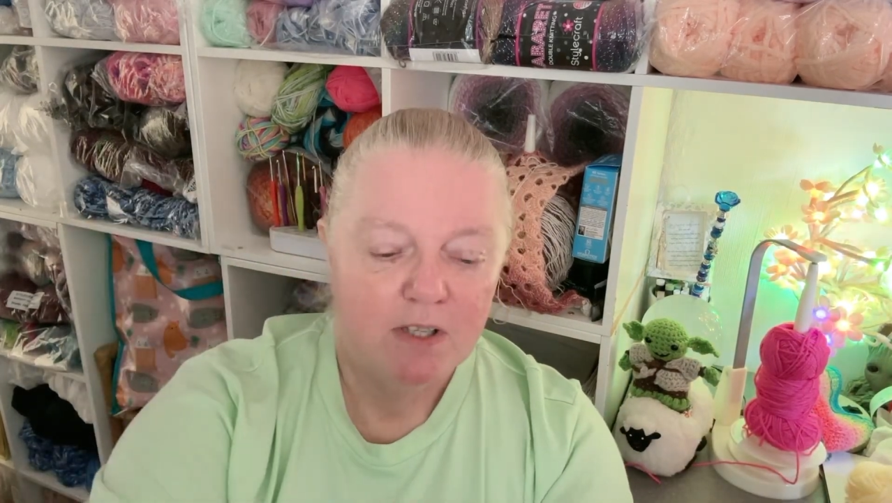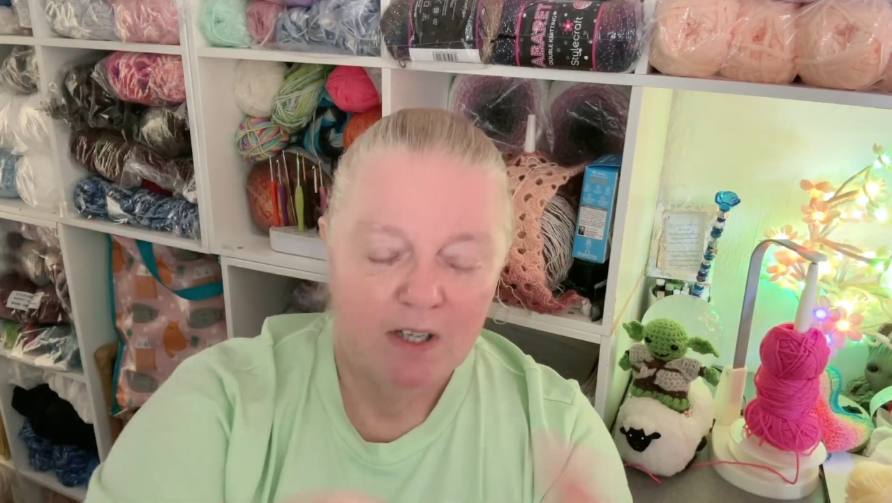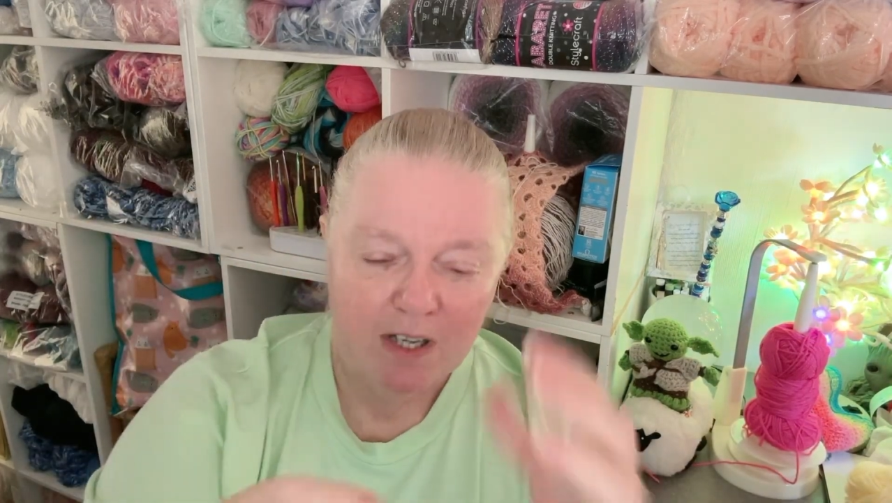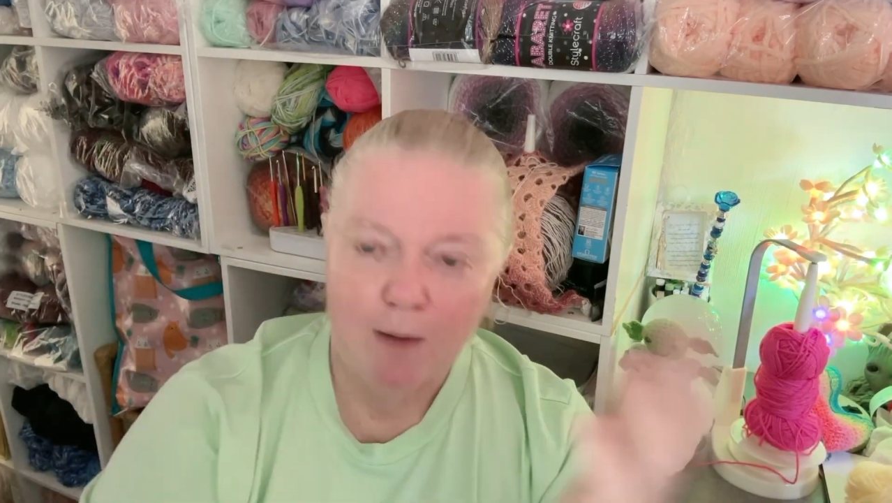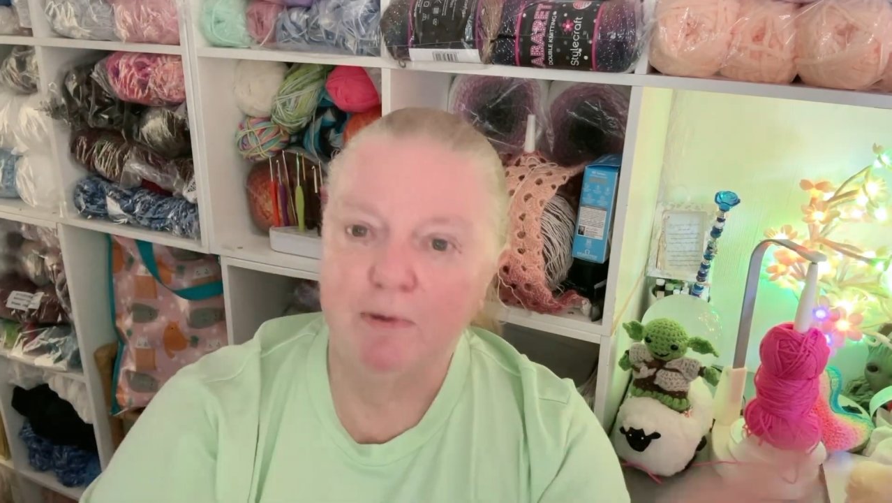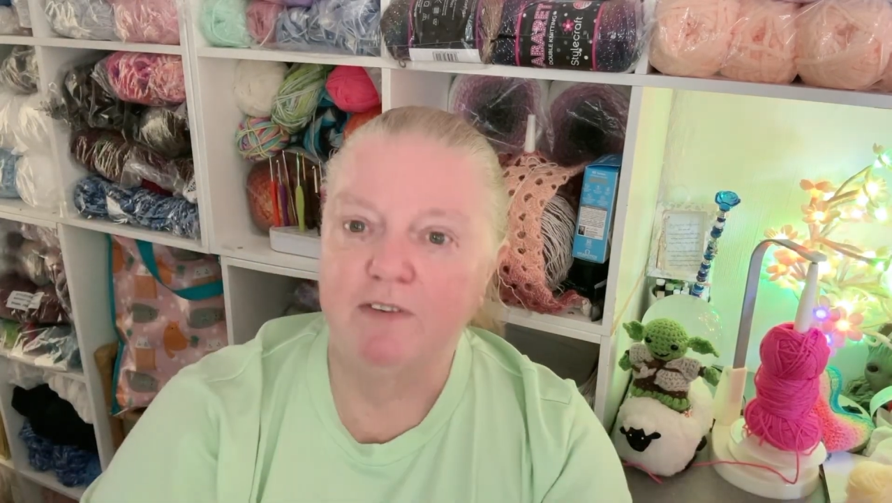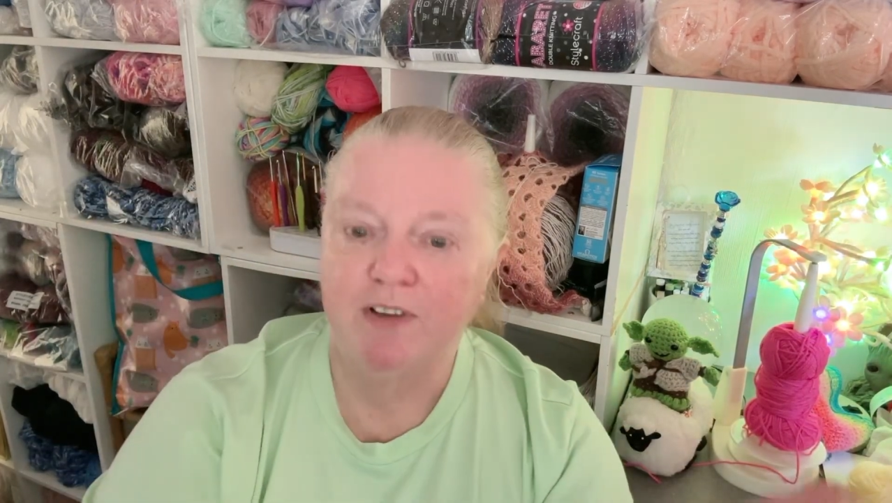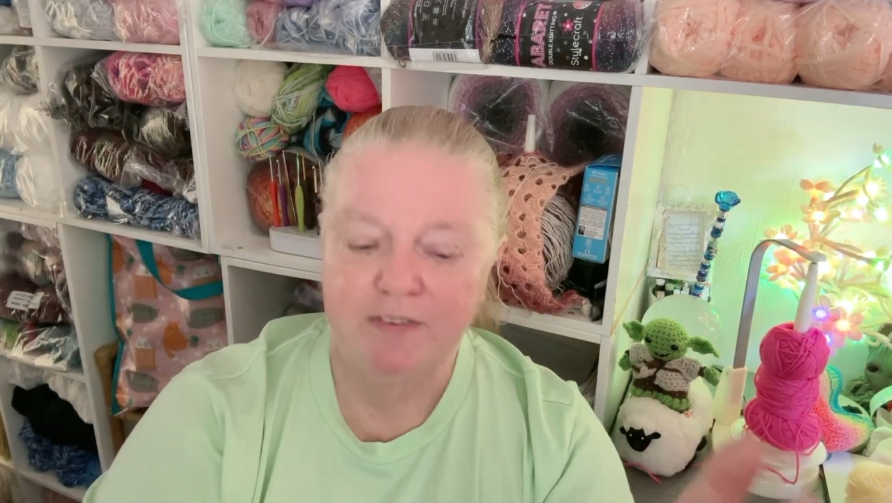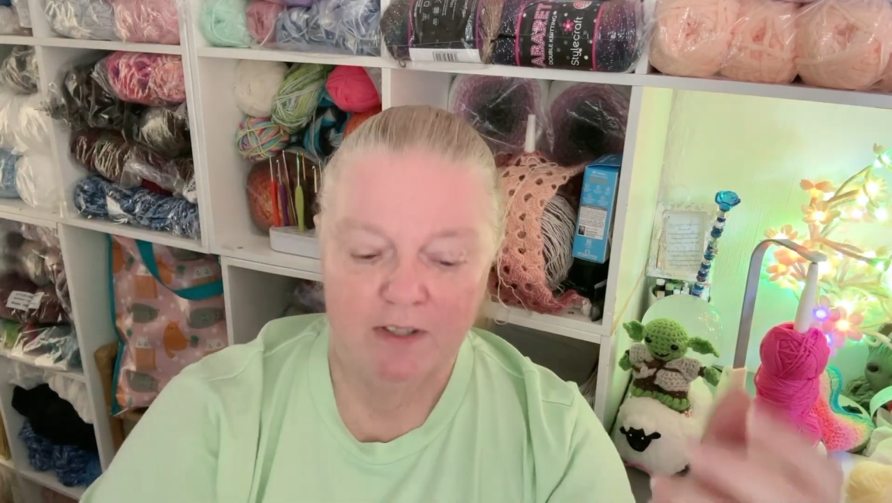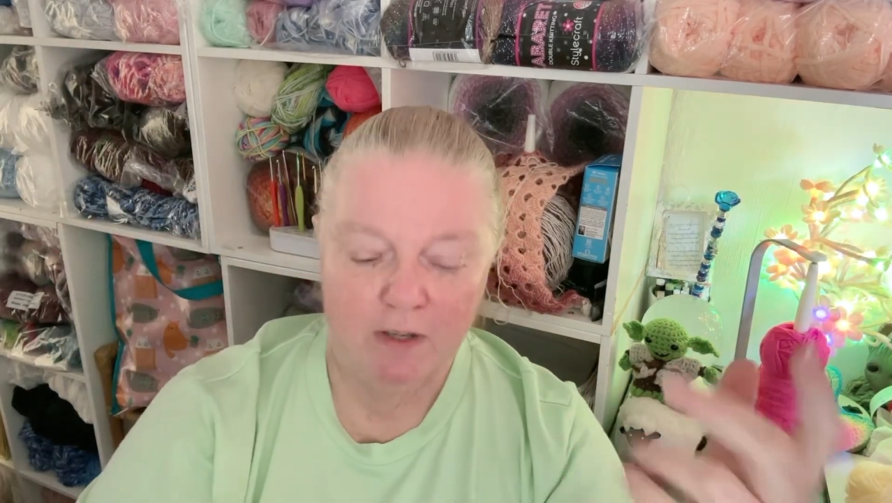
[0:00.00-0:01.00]
a couple of
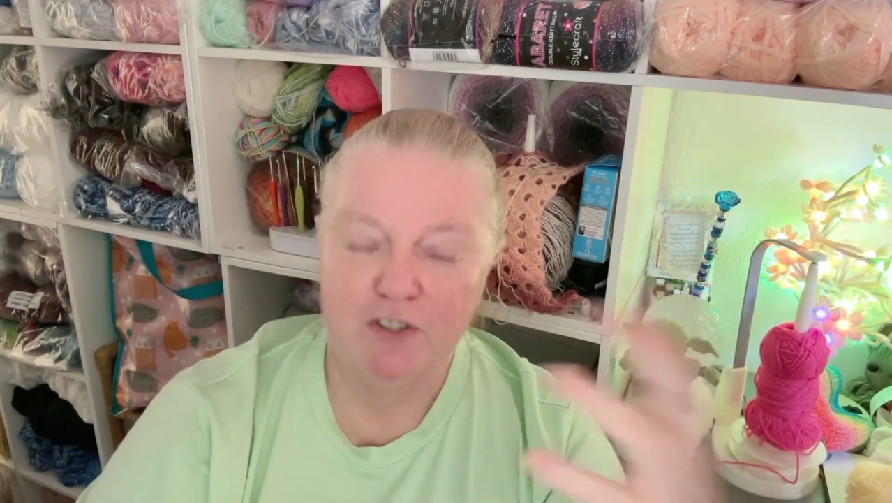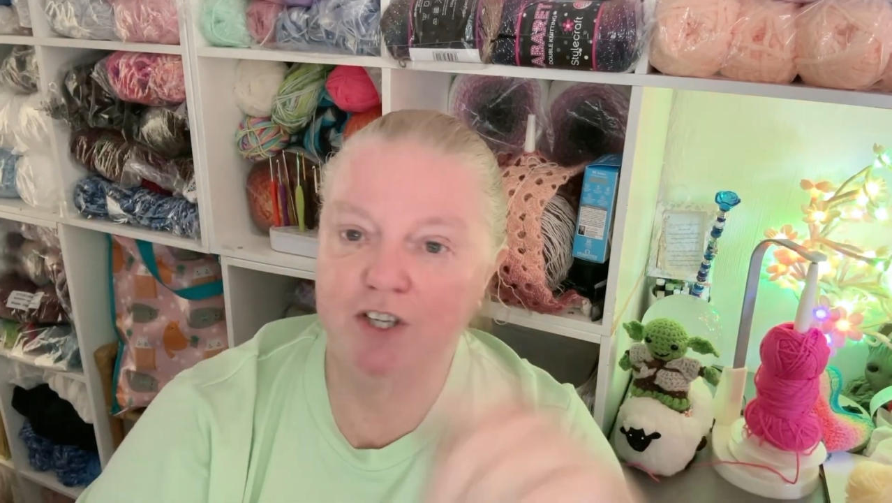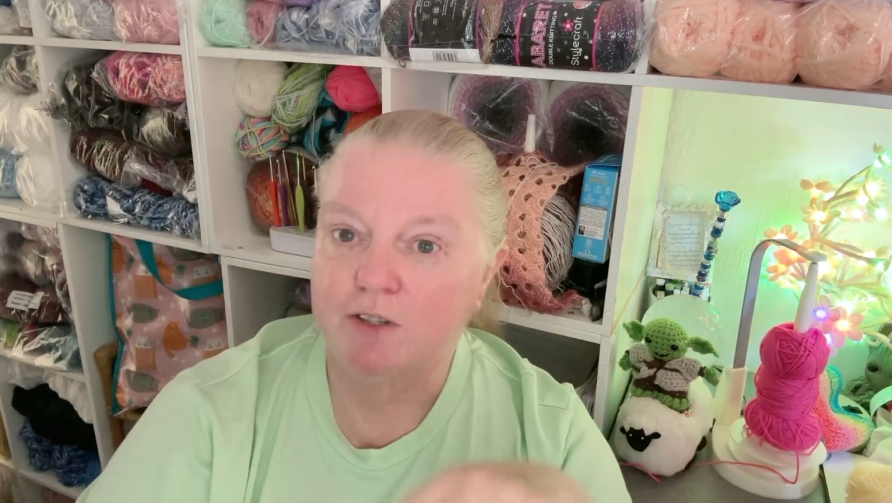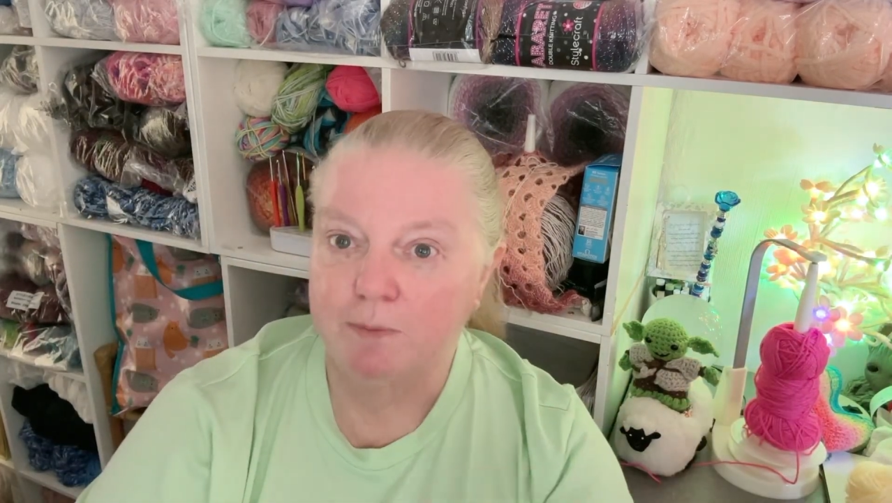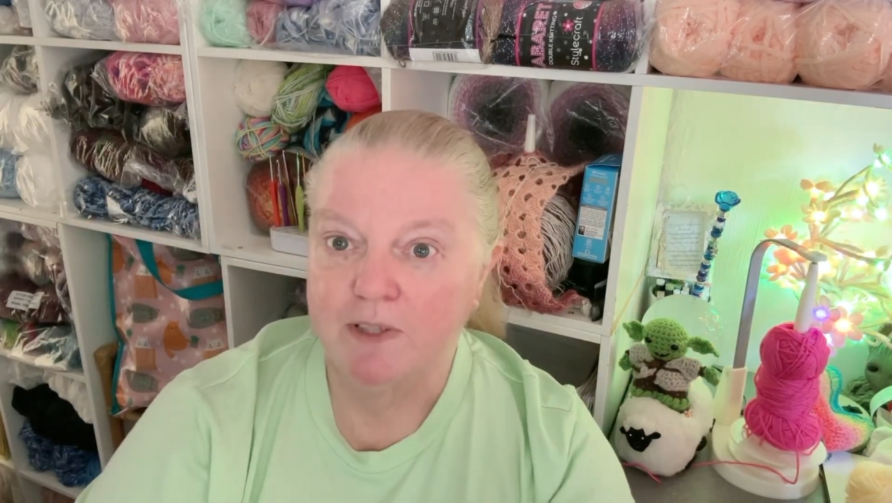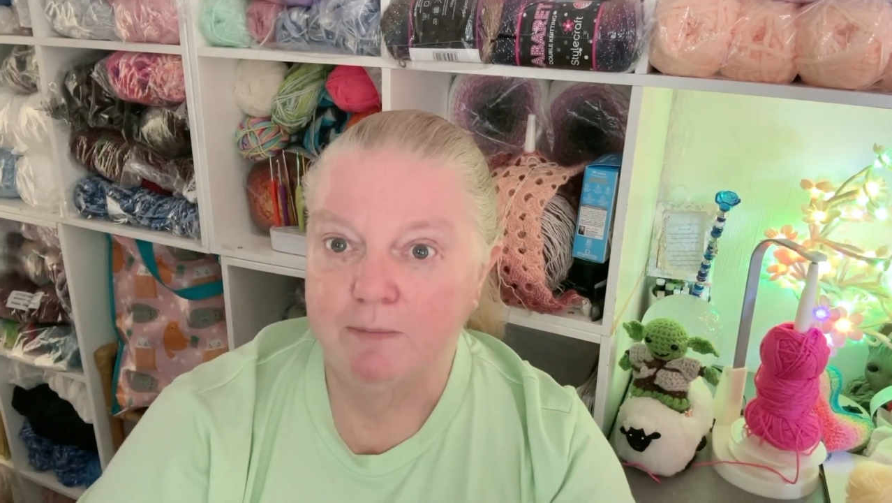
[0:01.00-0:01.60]
other, and I'll show them in a